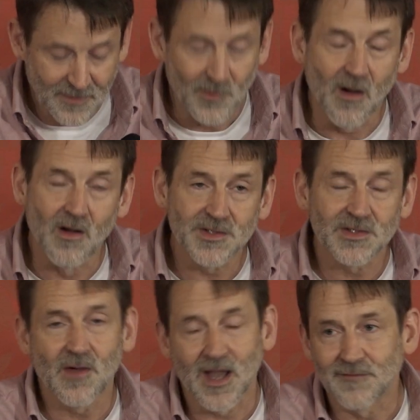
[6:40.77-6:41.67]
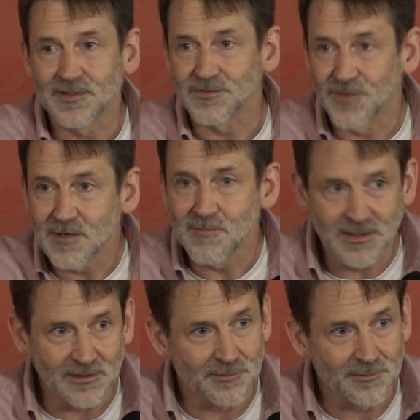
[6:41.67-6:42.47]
We also have these fundamental